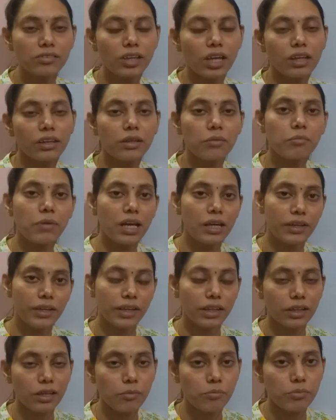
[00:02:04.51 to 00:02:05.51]
than the
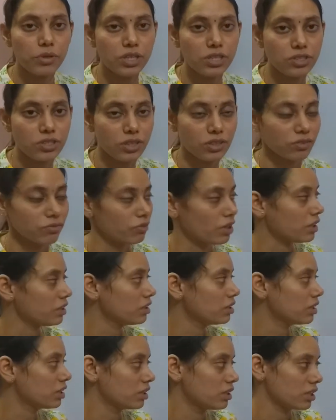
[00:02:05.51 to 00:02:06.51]
melting temperature,
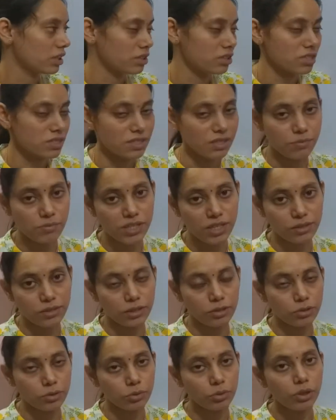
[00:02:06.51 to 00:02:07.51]
when the DNA is
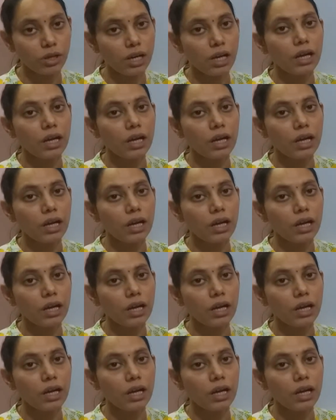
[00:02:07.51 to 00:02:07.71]
subjected to